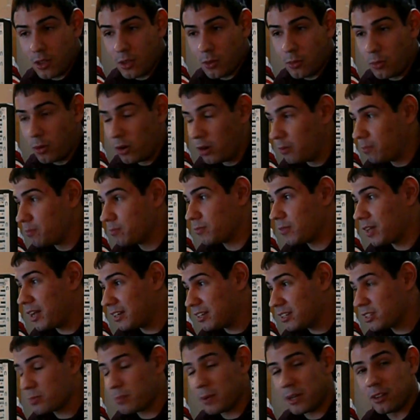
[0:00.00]
Well, I
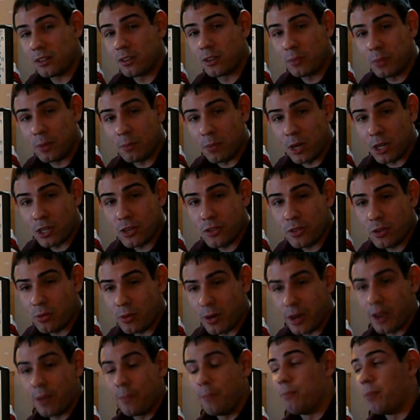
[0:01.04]
did spend a little bit much on the
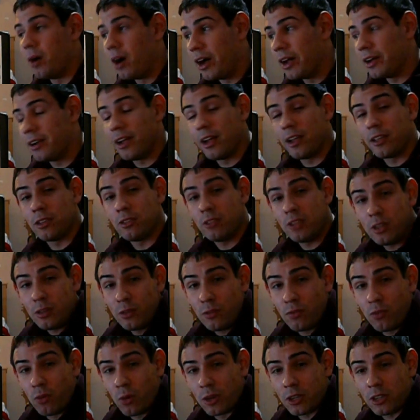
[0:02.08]
RAM, but you needed
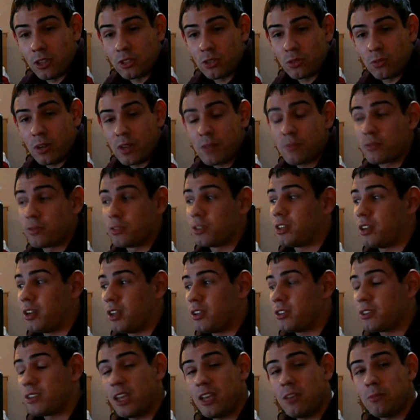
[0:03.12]
4 gigs of RAM for
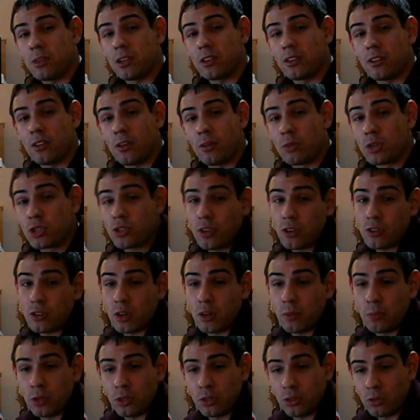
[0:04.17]
today's gaming. Originally I was
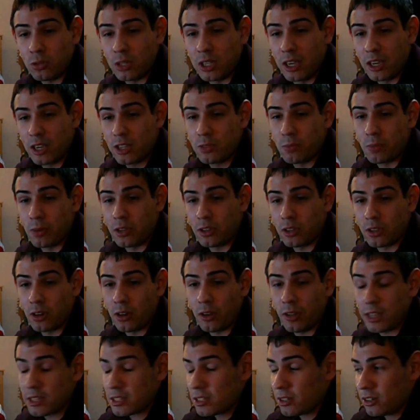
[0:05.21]
going to put 2 gigs, but
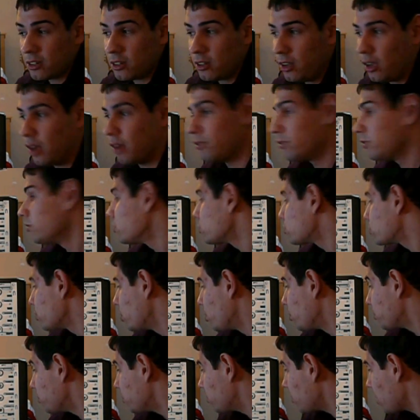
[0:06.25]
that's not enough.
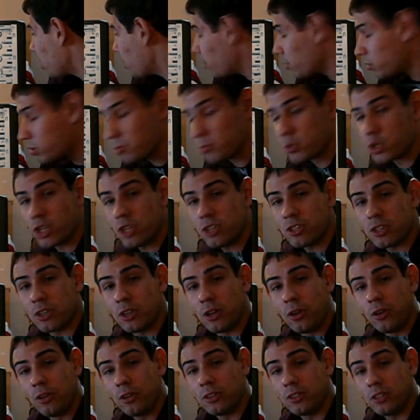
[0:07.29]
So I want some
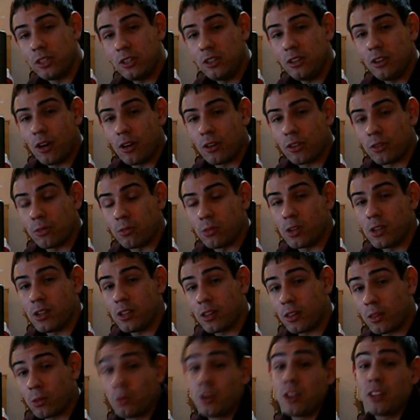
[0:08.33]
G.Skill
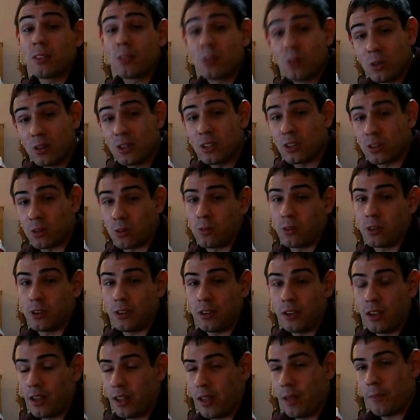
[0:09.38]
DDR3 333
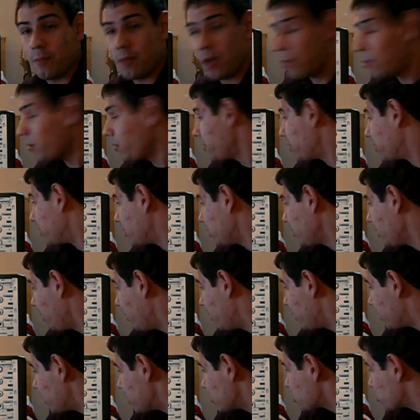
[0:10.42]
memory in it.
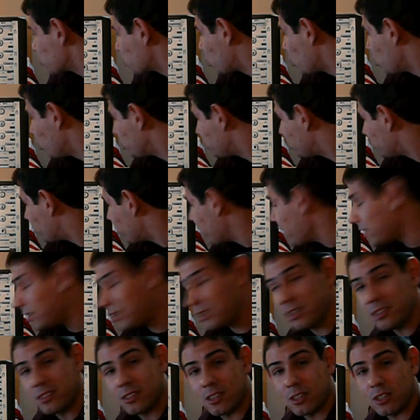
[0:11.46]
It has some cool red
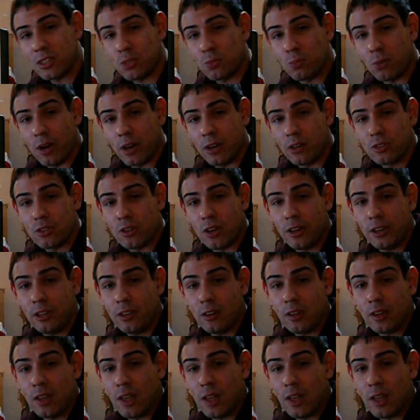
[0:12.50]
heatsink spreaders on it,